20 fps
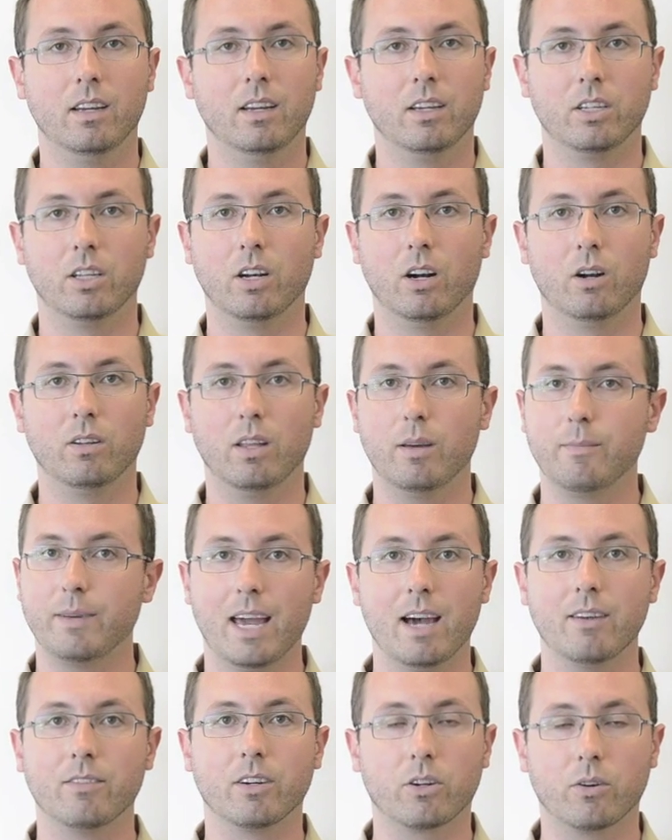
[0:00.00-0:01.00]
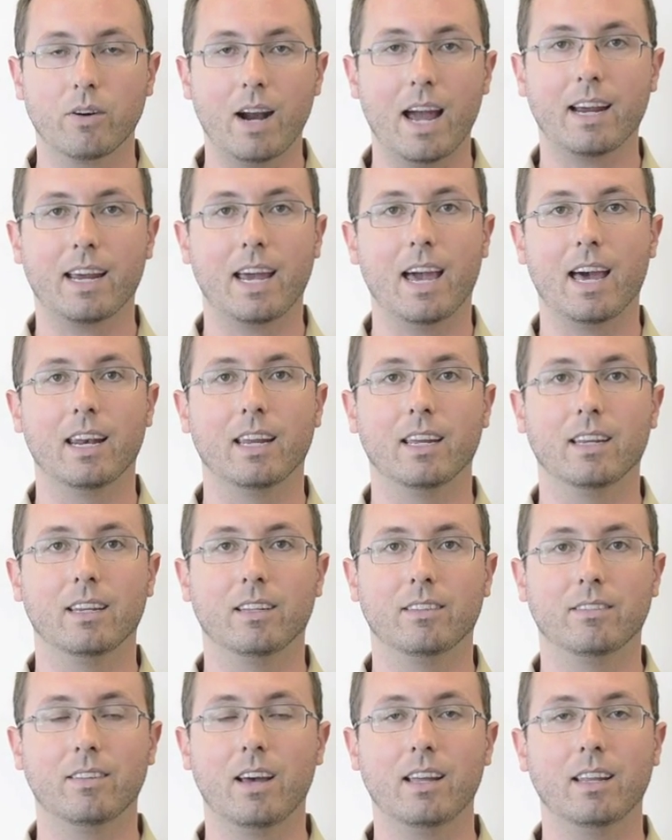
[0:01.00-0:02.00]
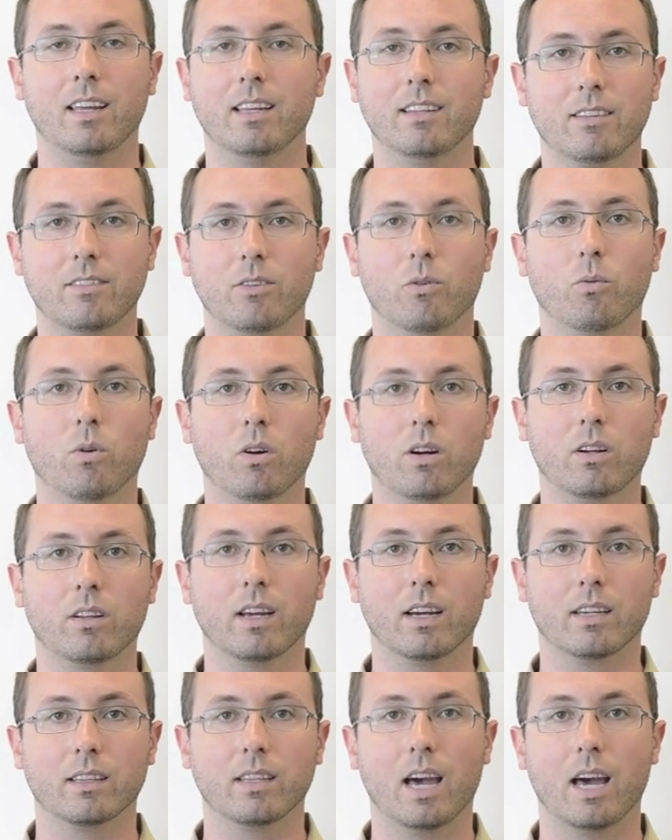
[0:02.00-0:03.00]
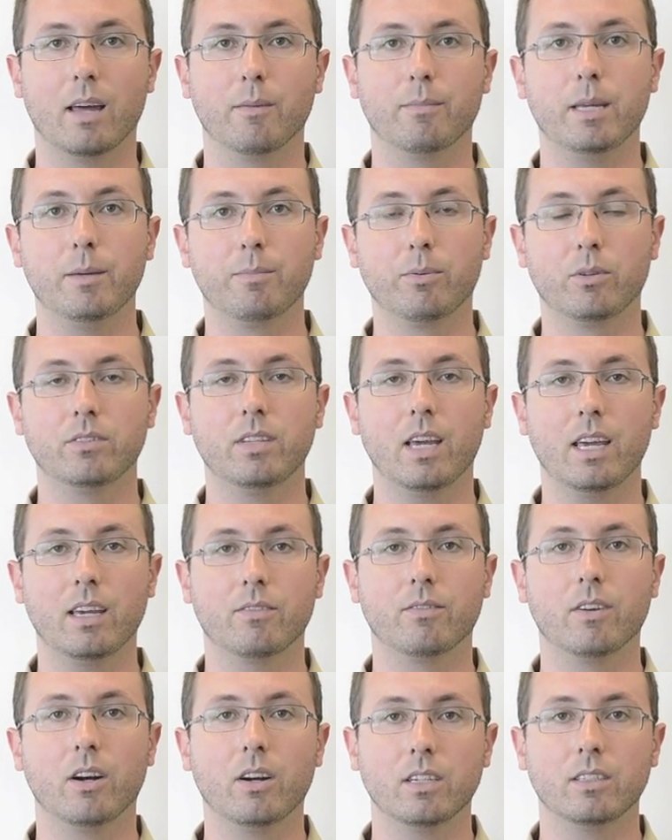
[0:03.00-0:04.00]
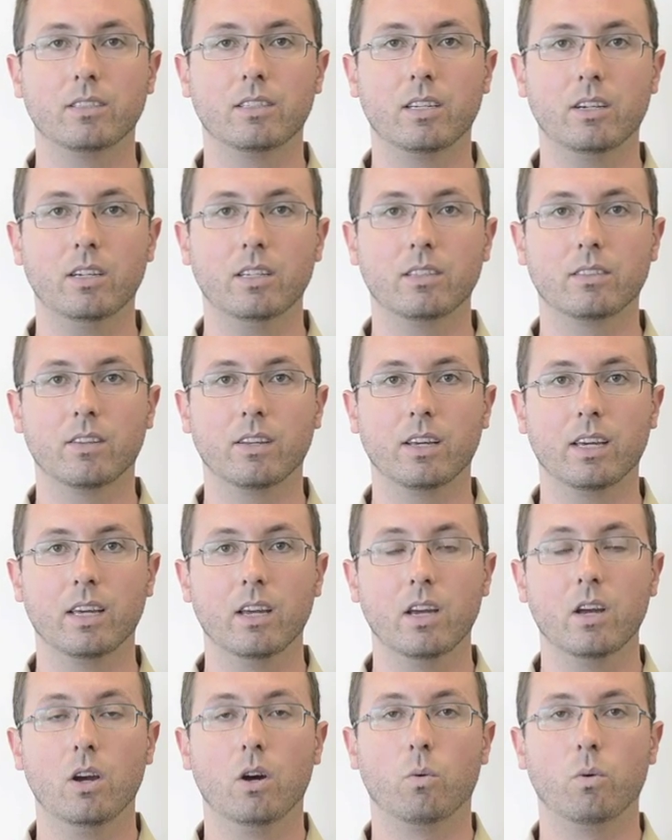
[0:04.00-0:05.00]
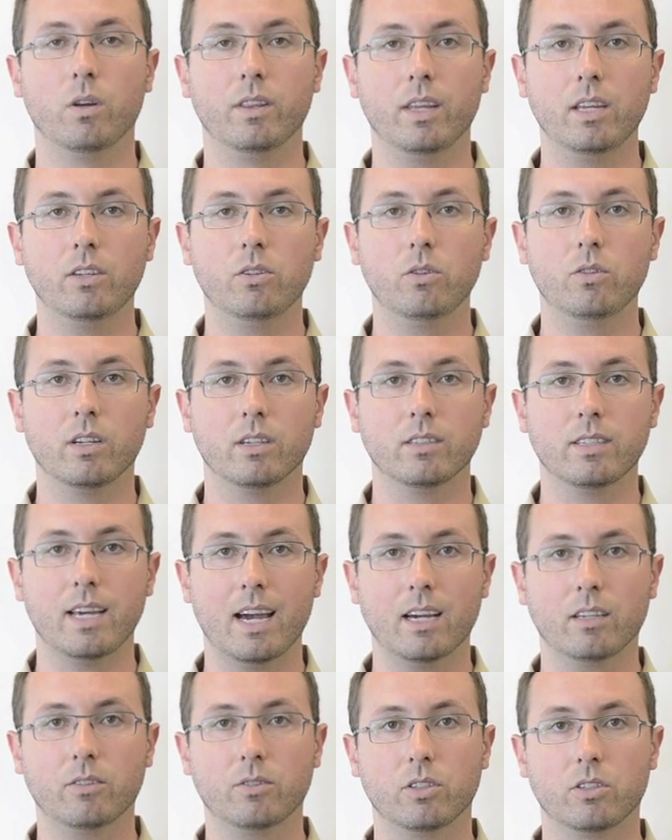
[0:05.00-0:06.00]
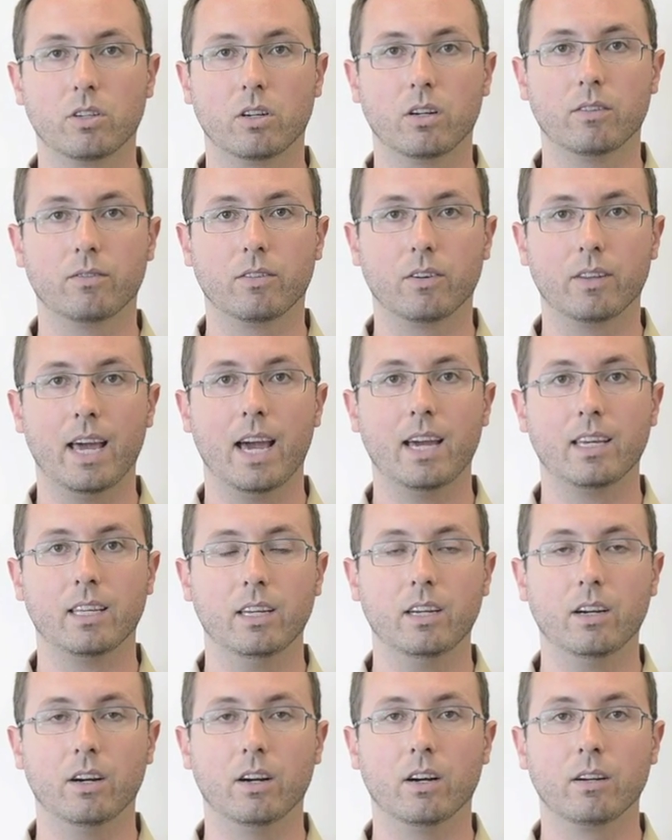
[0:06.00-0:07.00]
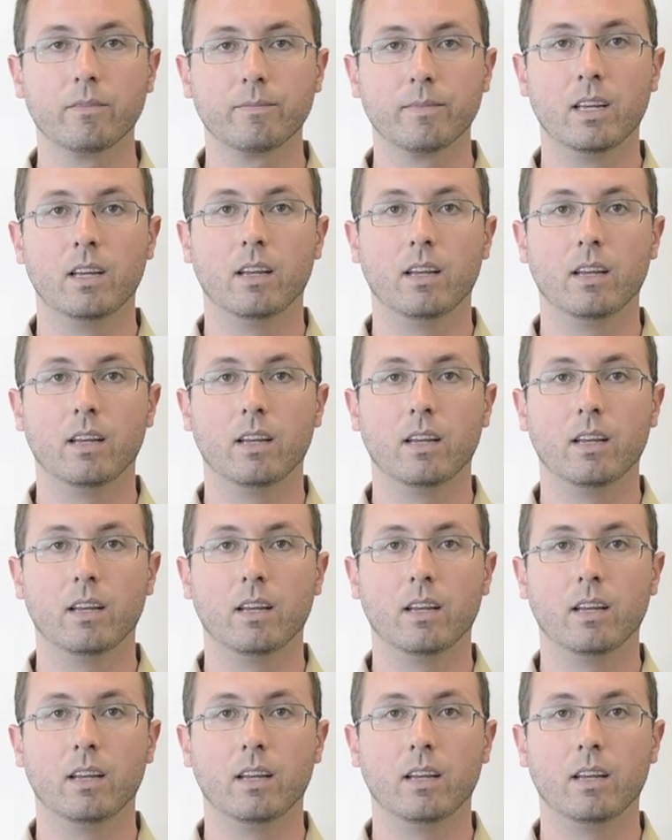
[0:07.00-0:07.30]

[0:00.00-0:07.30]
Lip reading: you know, let me have a crack at it. It doesn't work like that. People take very seriously when they do their tax return for that year.